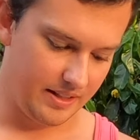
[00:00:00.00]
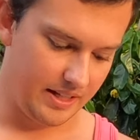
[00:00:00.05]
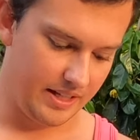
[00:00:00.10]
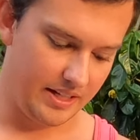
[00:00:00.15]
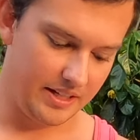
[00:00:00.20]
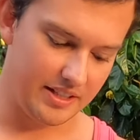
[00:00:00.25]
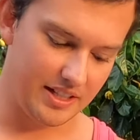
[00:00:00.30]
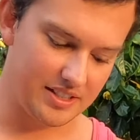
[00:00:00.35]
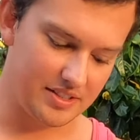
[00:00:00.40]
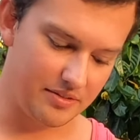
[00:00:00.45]
And
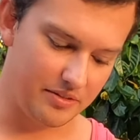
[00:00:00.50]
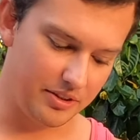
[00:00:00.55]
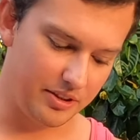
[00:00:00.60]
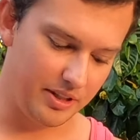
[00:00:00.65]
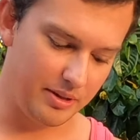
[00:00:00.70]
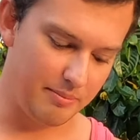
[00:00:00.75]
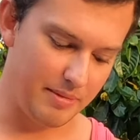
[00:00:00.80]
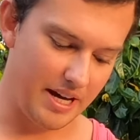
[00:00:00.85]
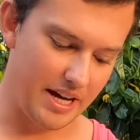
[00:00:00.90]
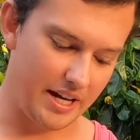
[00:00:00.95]
it doesn't
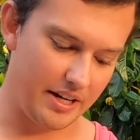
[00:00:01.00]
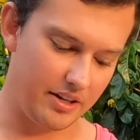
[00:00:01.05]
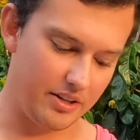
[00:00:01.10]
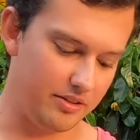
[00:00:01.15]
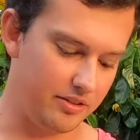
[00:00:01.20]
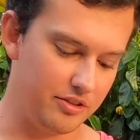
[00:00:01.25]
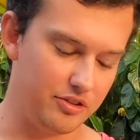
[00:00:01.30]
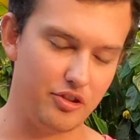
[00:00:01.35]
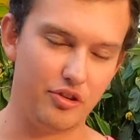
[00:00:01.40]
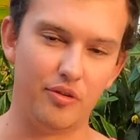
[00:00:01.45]
really matter
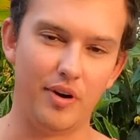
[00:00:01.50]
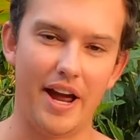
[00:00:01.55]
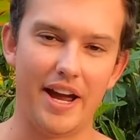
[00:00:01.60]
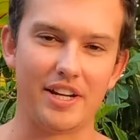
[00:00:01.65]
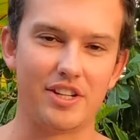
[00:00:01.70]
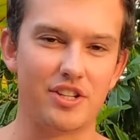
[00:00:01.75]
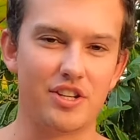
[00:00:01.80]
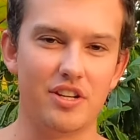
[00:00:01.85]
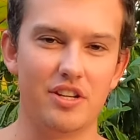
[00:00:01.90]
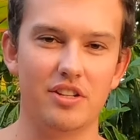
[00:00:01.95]
the
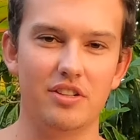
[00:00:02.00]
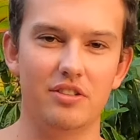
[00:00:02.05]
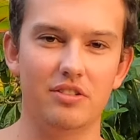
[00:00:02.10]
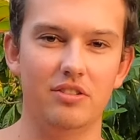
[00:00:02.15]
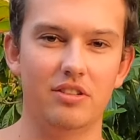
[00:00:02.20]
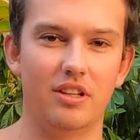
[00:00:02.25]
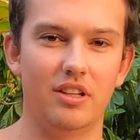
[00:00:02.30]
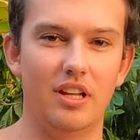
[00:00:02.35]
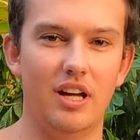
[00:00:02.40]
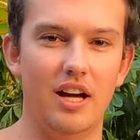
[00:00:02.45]
direction you
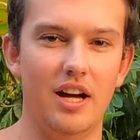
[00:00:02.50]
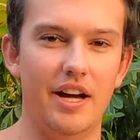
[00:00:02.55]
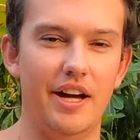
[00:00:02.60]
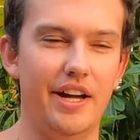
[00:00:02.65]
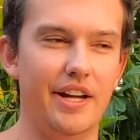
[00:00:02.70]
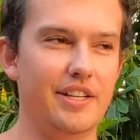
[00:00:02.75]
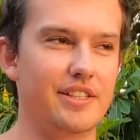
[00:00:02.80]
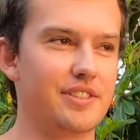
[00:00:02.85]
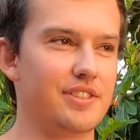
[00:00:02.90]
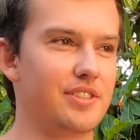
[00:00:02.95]
do the
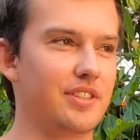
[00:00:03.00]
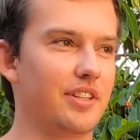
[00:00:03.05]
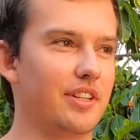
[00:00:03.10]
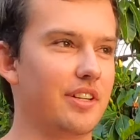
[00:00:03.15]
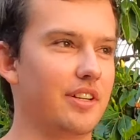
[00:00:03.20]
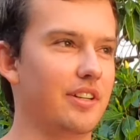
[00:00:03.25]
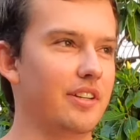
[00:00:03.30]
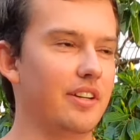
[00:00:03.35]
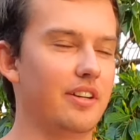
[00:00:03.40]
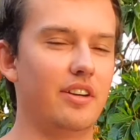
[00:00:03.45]
lines
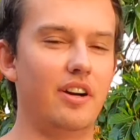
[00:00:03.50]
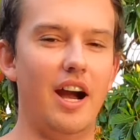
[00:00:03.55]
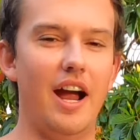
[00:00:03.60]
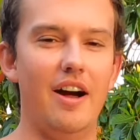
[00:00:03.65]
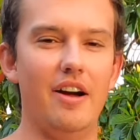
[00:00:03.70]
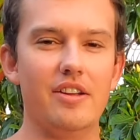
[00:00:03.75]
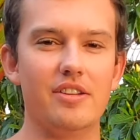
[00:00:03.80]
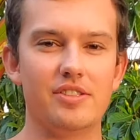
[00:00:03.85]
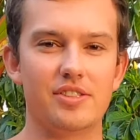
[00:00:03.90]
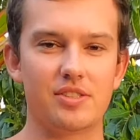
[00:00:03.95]
or
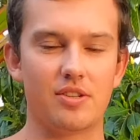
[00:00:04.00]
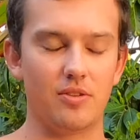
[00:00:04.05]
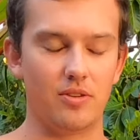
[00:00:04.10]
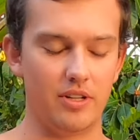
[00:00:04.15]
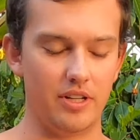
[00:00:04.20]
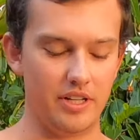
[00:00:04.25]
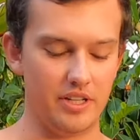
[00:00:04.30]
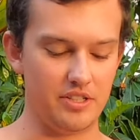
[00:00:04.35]
how you score it.